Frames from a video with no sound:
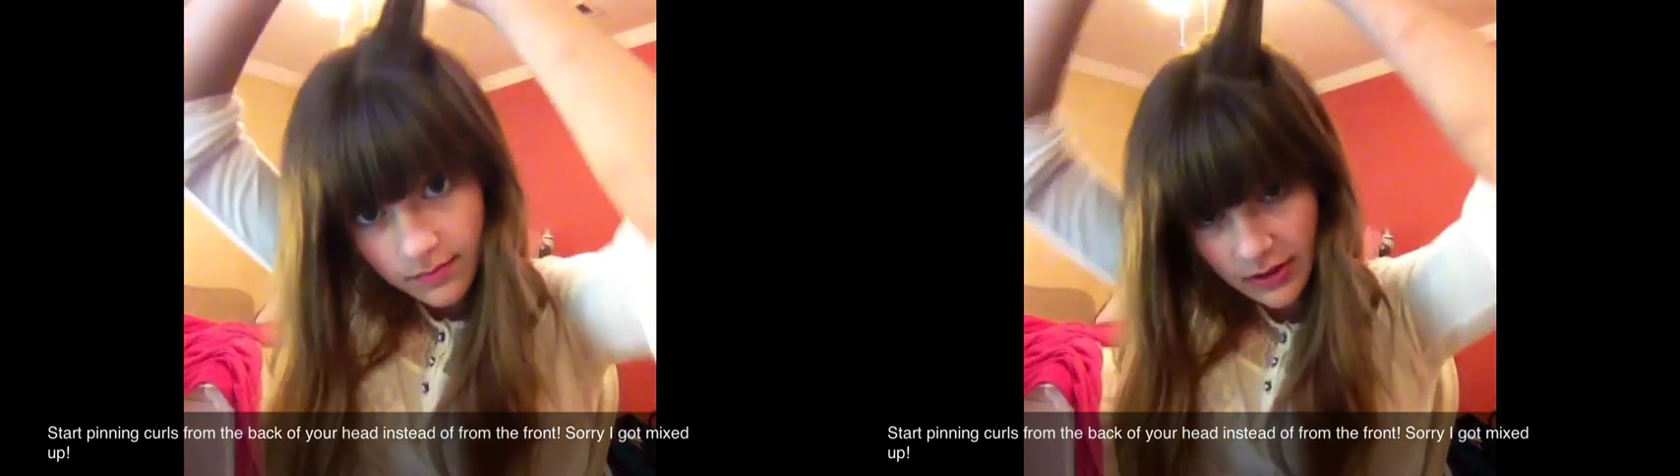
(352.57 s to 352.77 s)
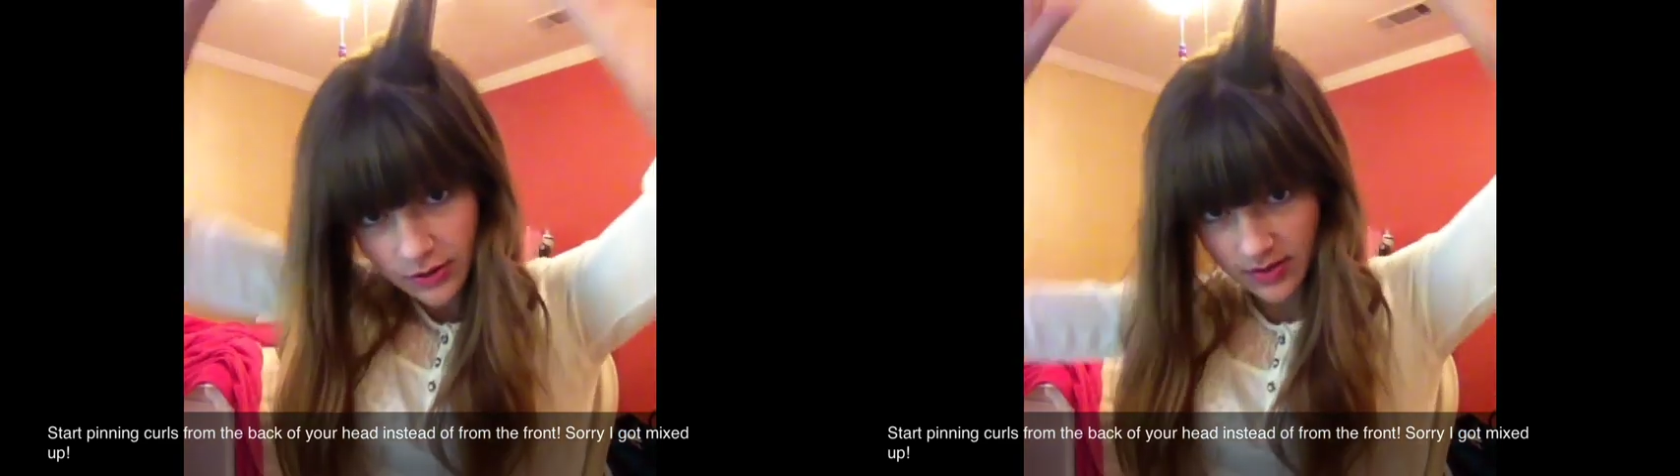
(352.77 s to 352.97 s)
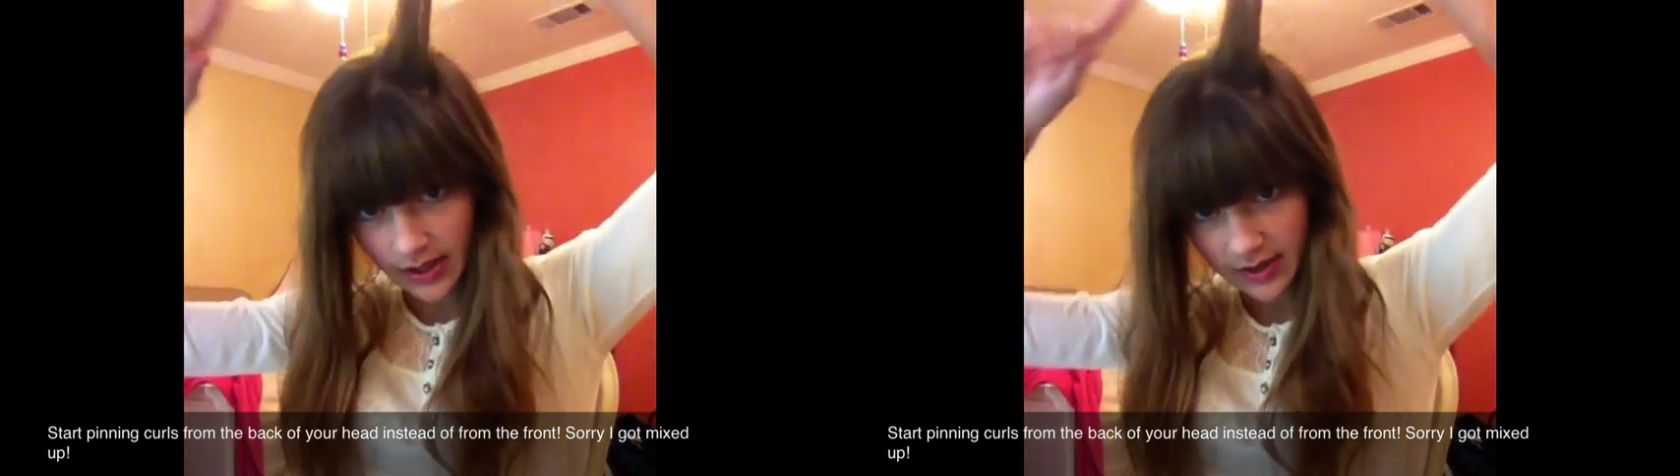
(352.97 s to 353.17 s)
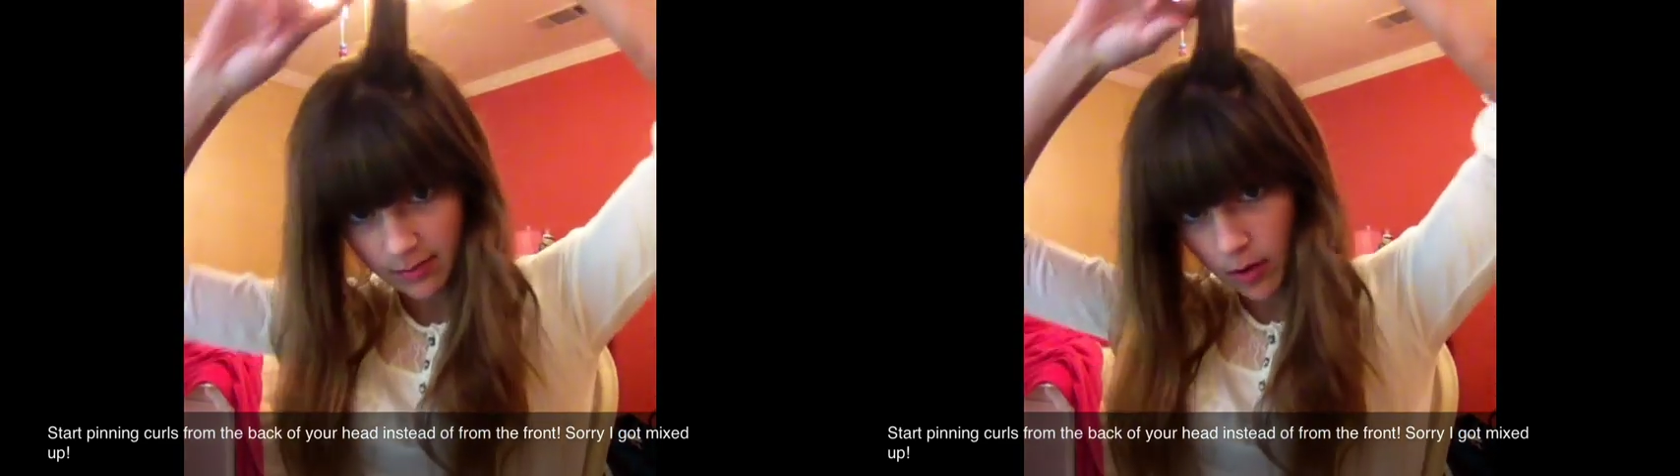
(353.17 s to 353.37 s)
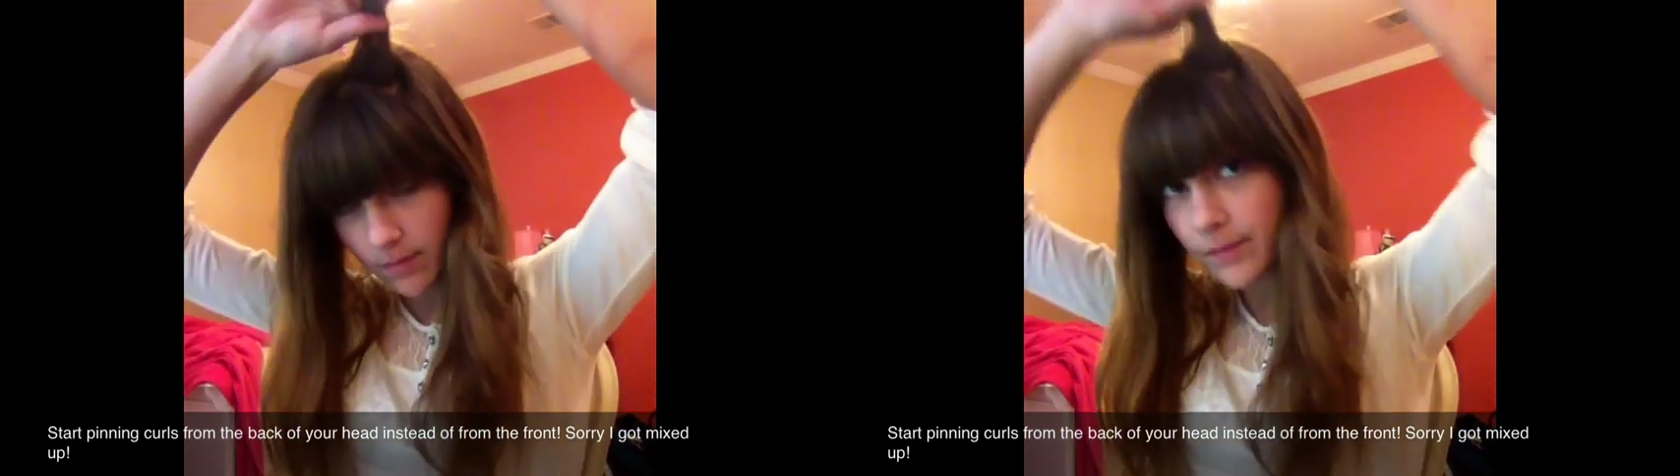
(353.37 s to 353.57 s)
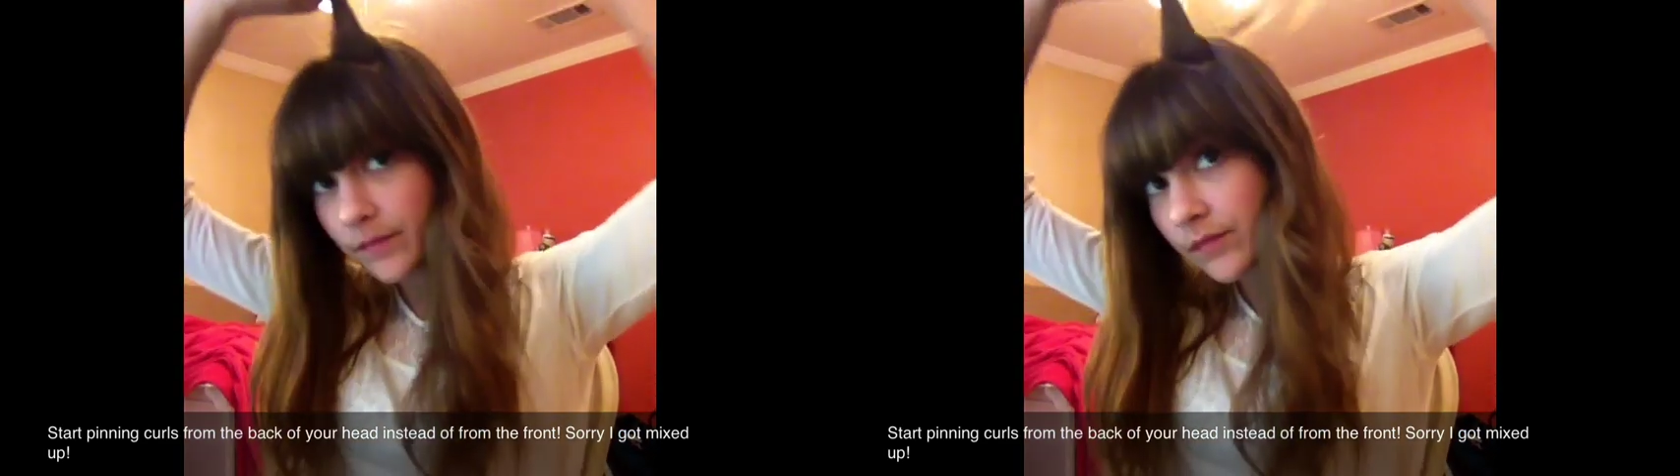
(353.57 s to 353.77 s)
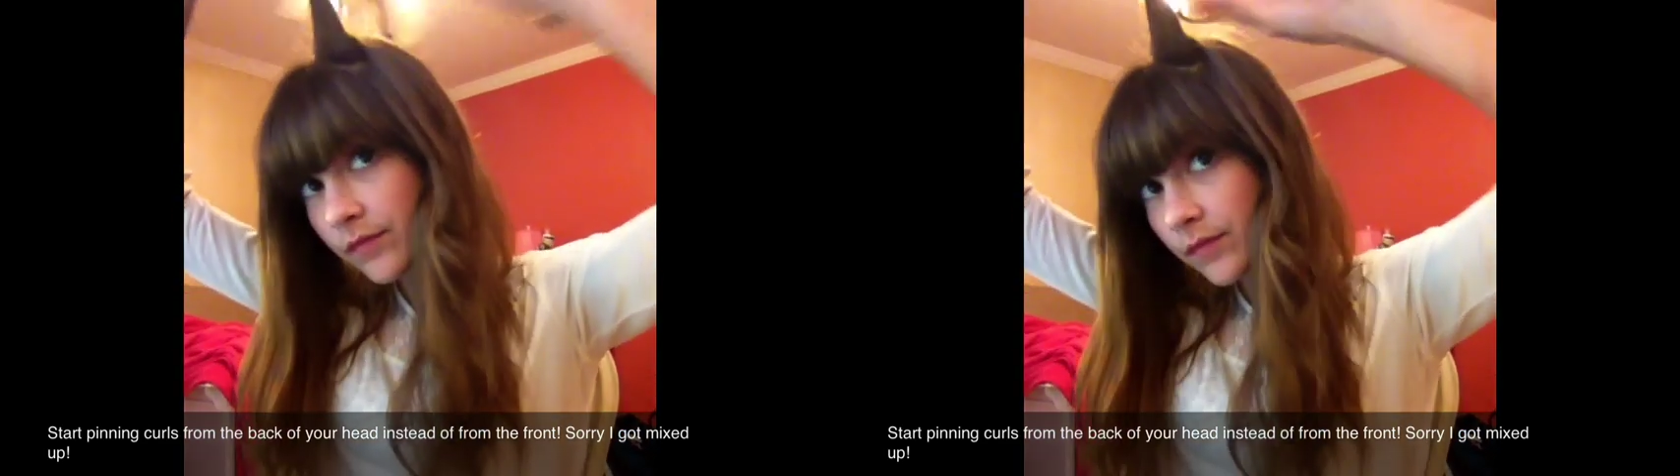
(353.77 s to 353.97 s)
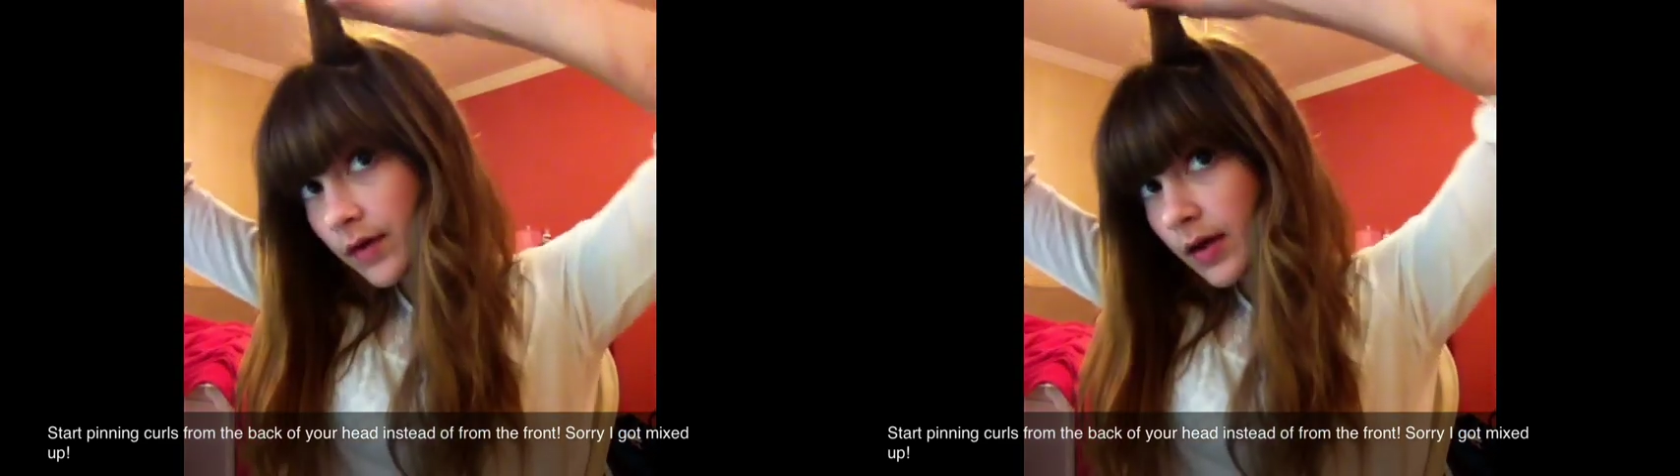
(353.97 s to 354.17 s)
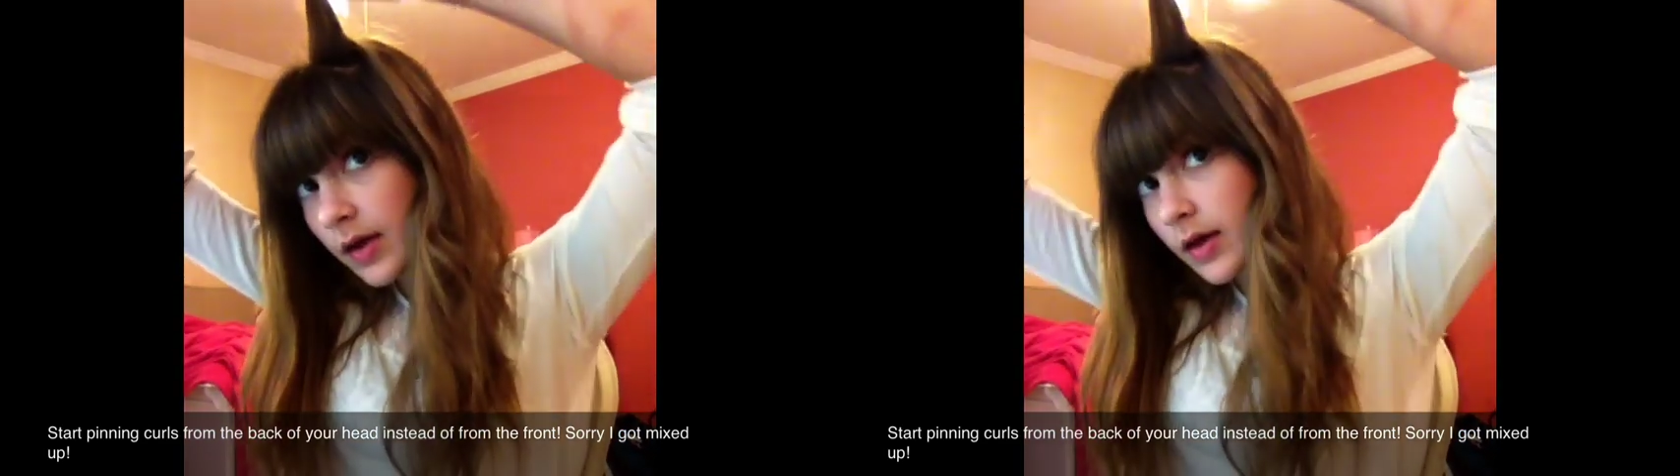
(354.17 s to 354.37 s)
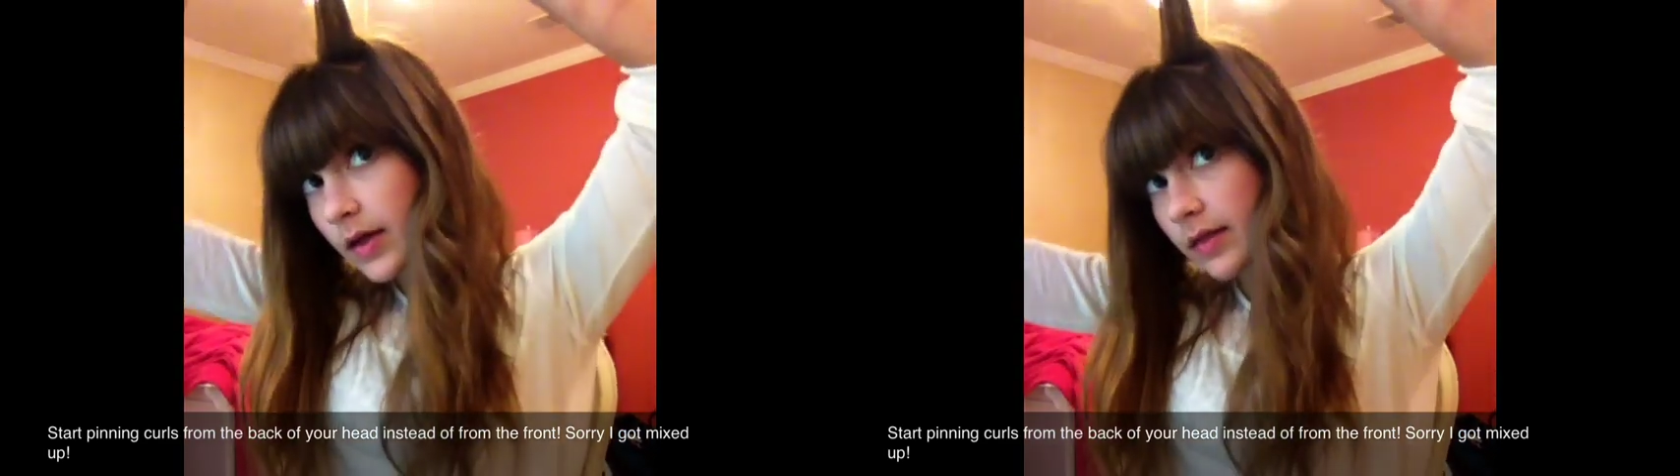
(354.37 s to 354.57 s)
make sure it's kind of small,
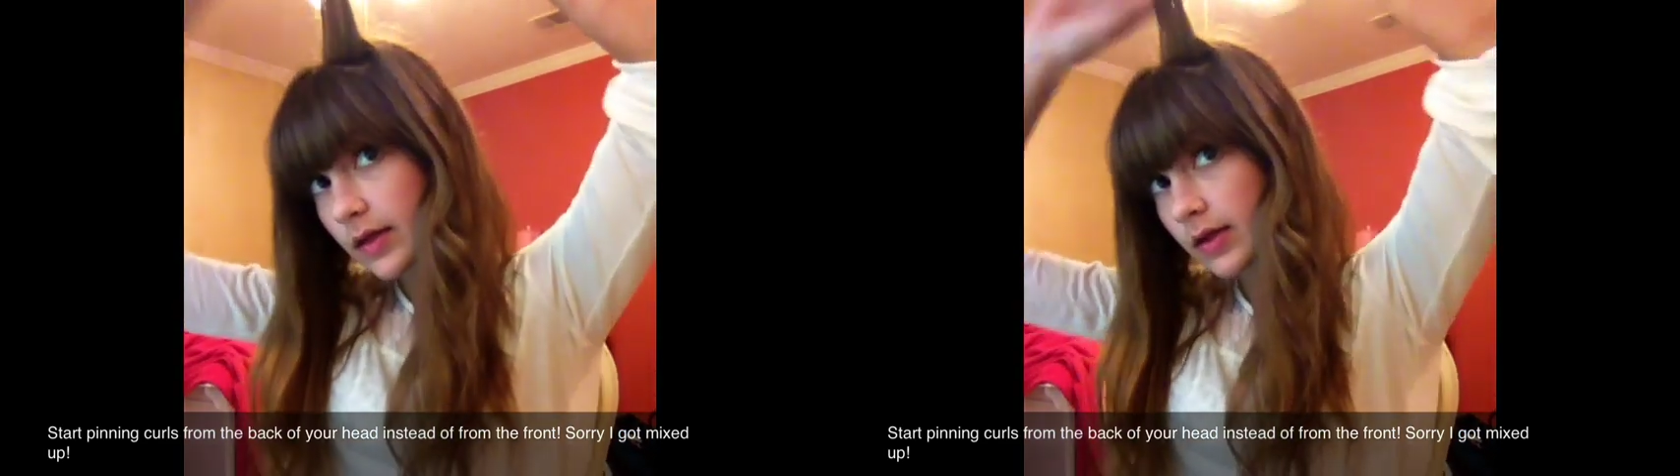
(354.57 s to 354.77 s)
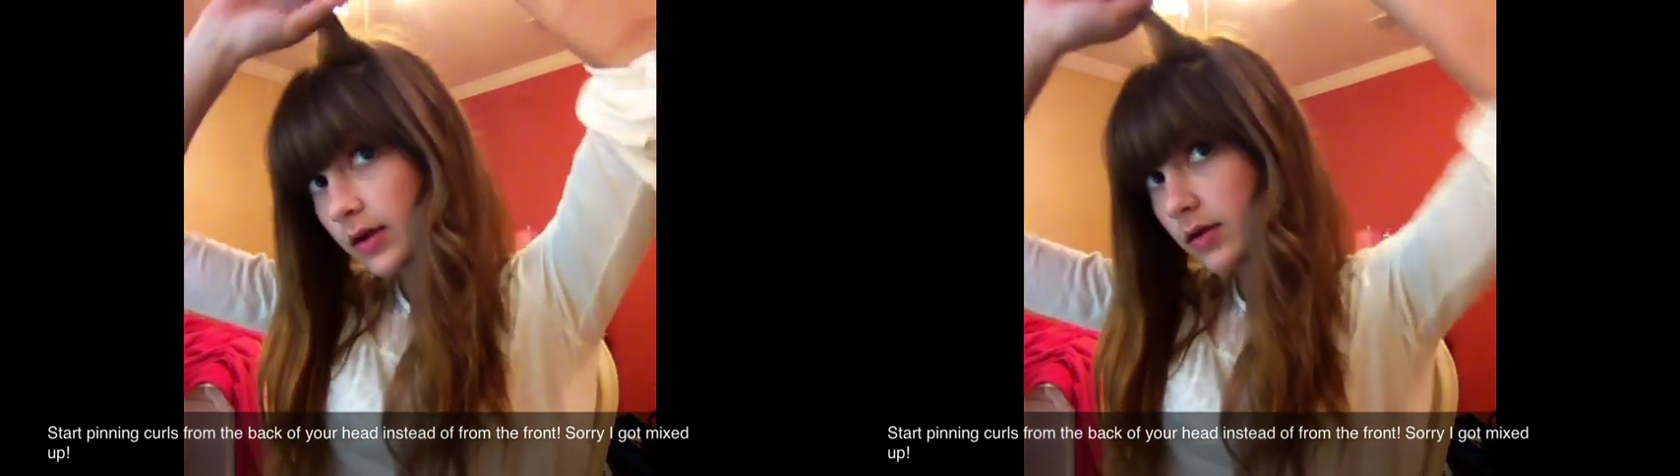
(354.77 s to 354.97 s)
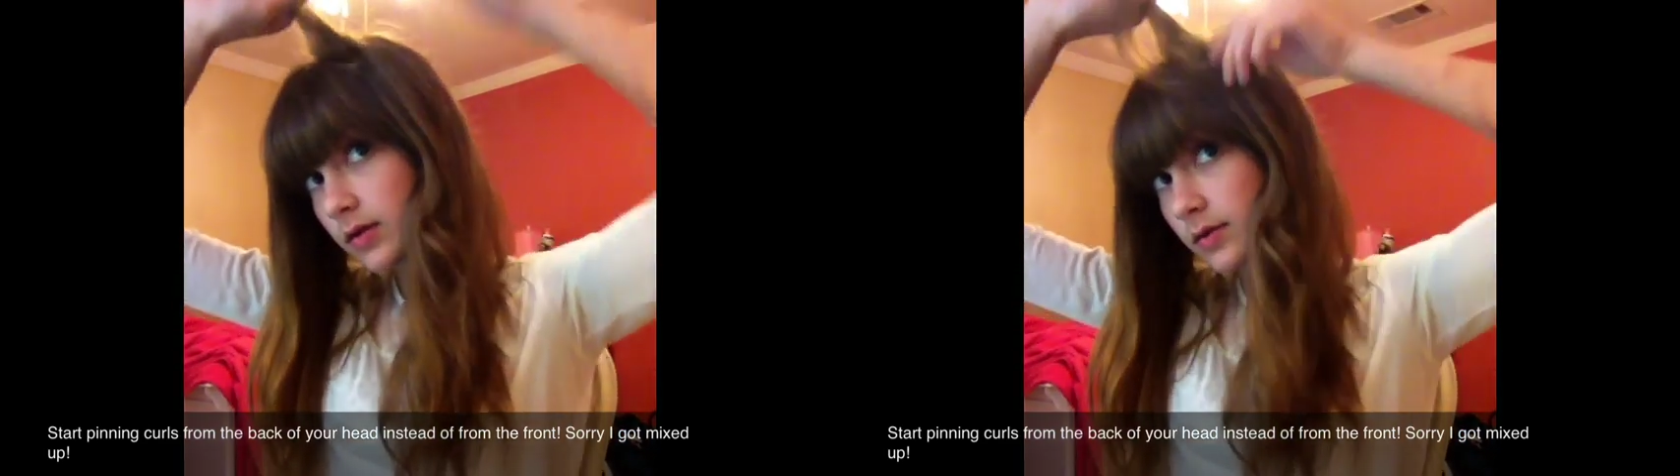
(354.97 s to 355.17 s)
and then